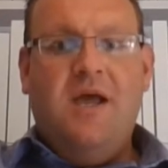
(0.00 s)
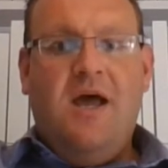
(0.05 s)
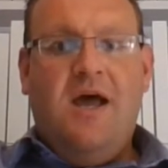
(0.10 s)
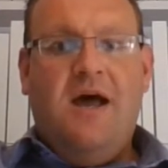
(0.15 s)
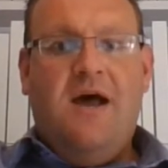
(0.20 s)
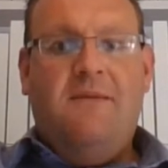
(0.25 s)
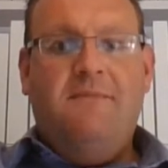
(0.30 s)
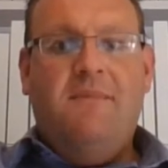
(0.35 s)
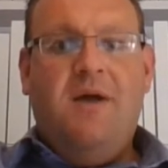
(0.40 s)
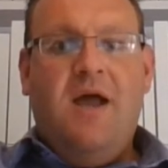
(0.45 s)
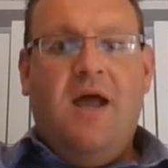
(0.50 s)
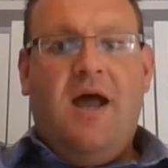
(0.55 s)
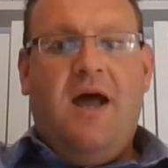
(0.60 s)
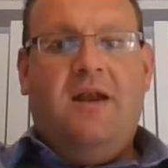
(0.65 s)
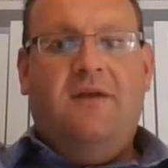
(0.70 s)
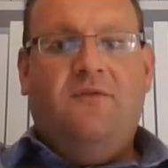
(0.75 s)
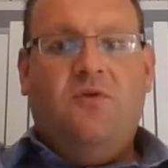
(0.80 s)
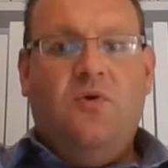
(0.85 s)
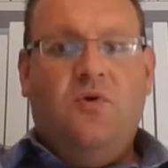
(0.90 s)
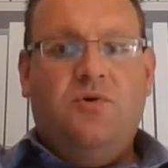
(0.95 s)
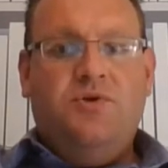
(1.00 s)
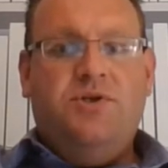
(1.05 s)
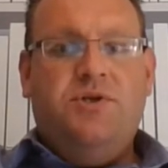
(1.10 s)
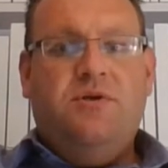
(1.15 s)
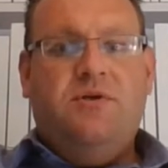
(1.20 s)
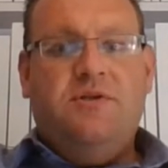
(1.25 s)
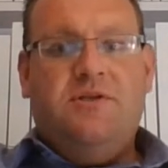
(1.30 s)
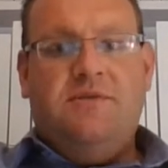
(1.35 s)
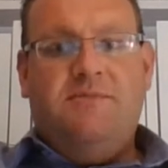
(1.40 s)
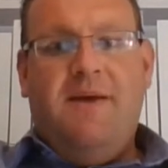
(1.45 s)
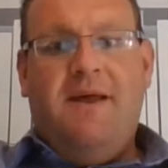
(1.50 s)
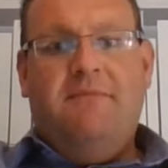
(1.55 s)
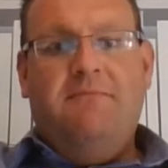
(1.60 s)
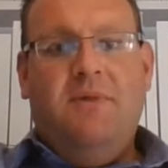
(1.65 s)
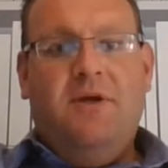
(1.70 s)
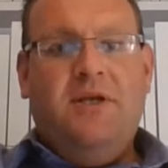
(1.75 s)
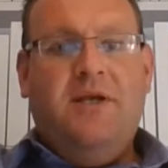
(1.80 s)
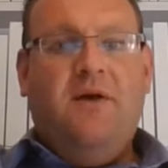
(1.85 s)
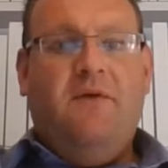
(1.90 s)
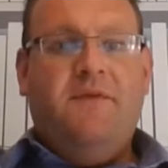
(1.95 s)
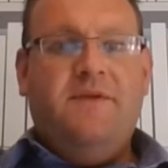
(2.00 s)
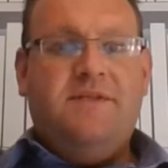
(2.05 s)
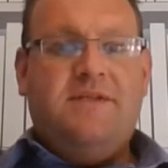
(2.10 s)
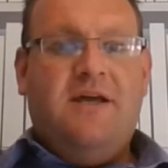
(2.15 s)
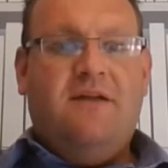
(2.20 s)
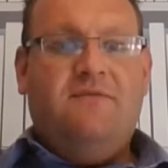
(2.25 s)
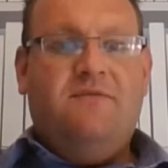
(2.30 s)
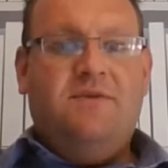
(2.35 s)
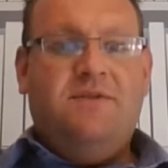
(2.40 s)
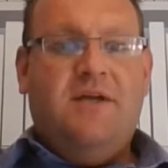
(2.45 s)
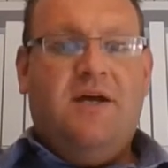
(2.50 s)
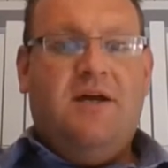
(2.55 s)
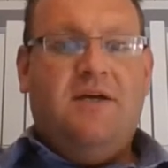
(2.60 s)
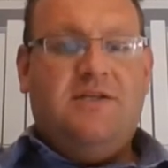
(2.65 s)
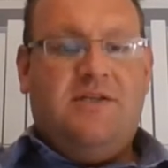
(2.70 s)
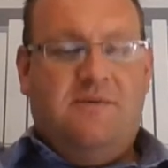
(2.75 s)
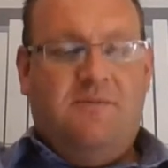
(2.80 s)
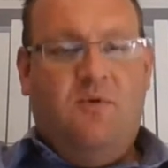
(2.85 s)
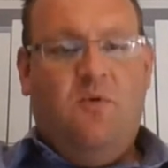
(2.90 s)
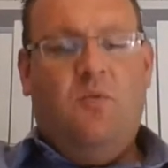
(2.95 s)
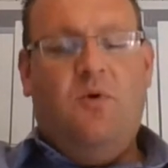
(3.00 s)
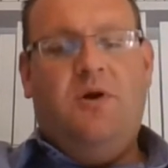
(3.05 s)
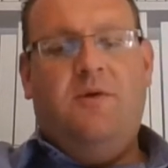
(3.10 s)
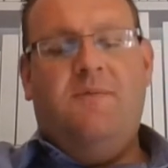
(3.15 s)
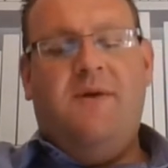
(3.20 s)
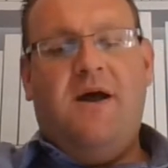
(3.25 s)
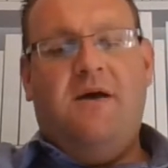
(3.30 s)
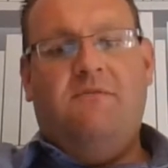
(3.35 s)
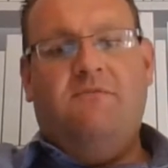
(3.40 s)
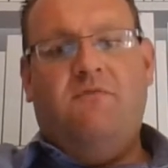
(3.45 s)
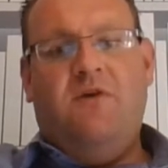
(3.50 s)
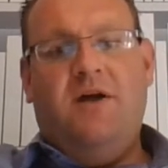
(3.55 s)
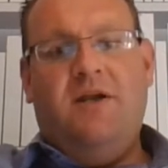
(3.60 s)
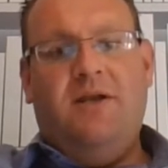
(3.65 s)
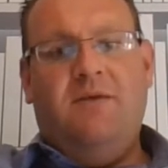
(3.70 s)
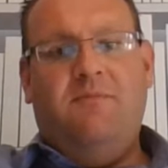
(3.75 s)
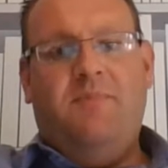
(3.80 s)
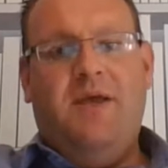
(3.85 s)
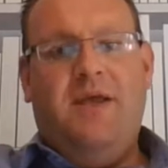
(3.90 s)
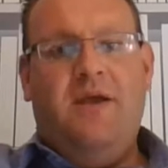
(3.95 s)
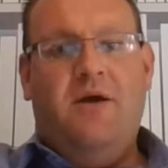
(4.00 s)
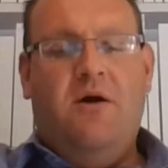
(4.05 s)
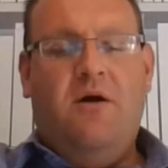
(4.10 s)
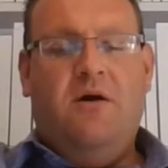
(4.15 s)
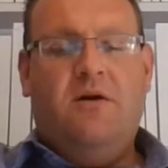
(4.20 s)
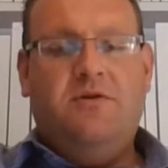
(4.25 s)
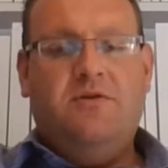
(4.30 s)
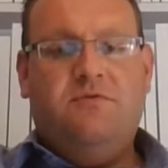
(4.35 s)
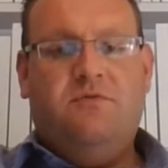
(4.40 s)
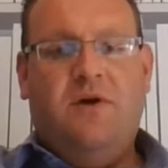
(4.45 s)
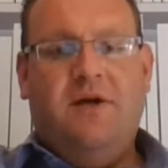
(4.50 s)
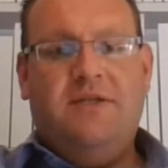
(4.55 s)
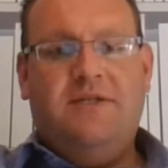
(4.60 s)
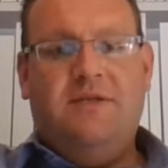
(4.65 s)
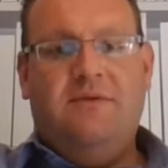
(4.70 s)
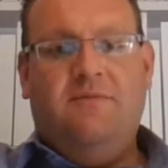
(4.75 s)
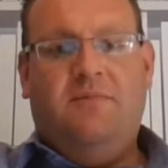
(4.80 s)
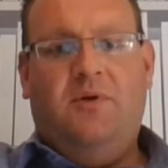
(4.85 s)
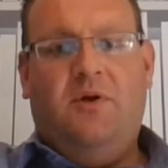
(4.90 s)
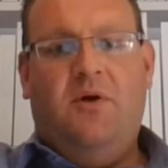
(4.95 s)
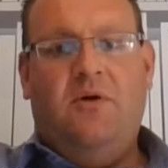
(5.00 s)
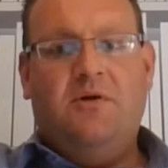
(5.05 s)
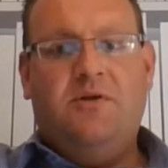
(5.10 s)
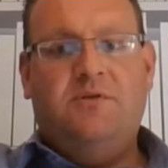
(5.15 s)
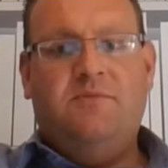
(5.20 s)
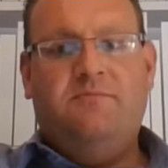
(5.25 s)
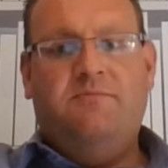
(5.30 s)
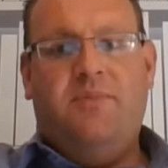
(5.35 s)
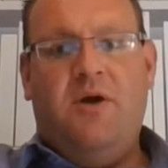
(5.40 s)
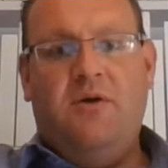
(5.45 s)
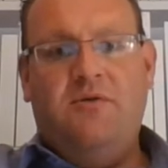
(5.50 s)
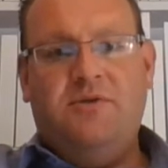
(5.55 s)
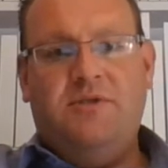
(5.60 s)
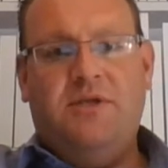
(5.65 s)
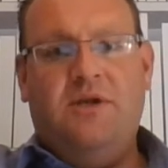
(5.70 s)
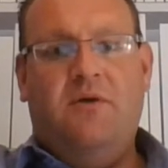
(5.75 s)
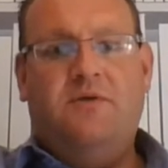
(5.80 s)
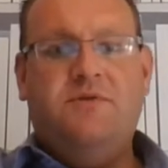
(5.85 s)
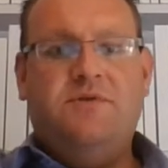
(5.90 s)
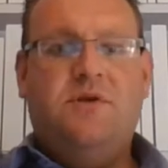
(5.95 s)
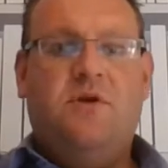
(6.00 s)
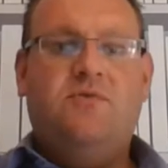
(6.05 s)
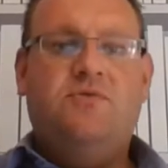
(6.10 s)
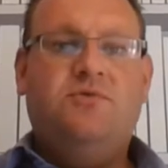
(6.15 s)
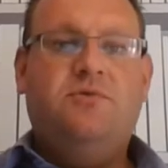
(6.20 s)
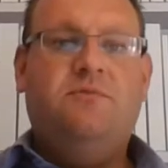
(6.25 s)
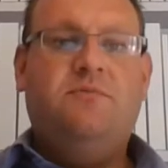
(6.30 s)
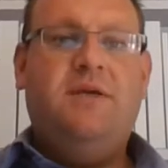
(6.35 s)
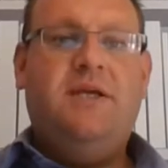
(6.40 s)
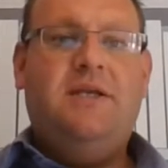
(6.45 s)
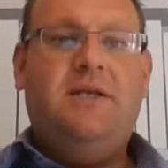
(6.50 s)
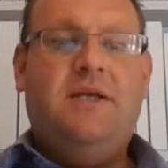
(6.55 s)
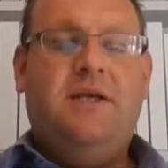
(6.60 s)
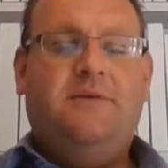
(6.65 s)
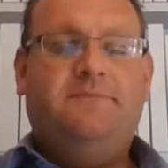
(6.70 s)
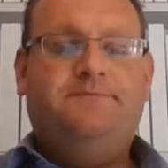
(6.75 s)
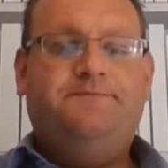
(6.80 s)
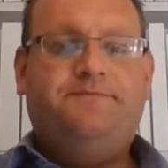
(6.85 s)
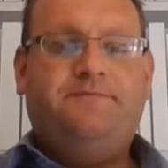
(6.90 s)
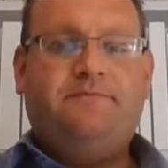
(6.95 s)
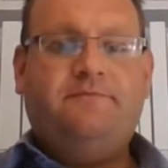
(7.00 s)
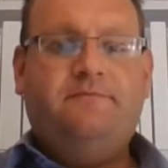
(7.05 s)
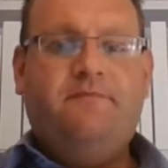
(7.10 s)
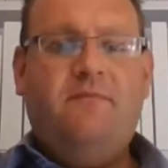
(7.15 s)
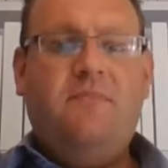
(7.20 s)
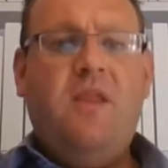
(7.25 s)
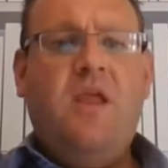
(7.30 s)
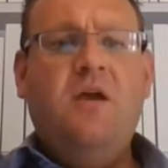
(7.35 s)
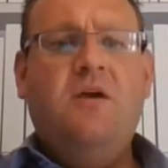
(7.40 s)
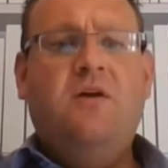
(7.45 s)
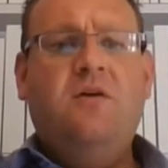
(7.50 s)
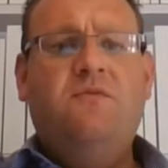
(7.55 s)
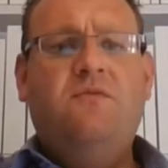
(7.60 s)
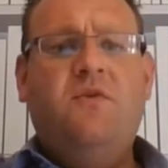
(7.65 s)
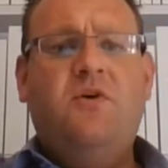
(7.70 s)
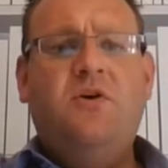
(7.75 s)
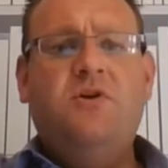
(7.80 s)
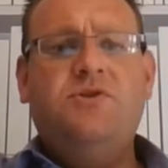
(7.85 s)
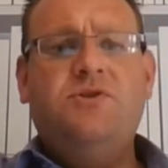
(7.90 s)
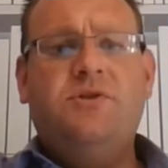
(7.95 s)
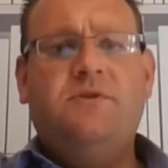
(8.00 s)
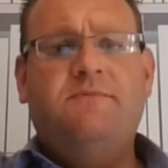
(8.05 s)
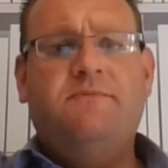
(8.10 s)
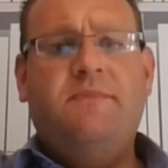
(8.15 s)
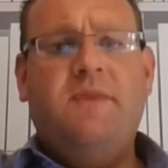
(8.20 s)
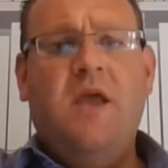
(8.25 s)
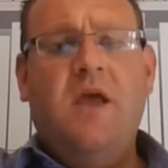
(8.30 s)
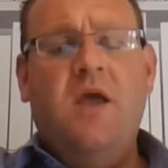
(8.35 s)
And of course, you could spend money on this advertising, but what about writing PRs, writing blogs, posting on social media? Conversion.